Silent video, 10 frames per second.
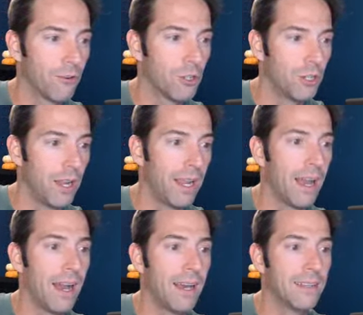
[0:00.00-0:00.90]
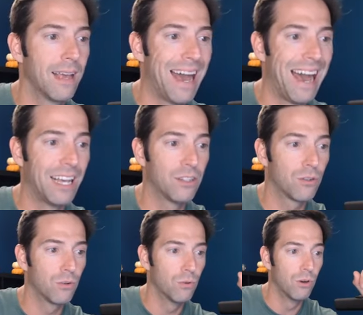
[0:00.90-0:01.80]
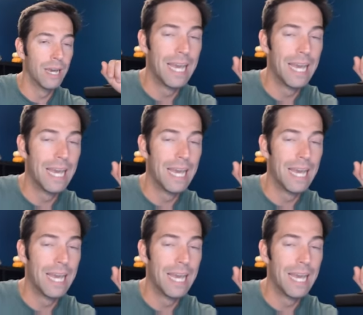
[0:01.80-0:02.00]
Shanghai's high school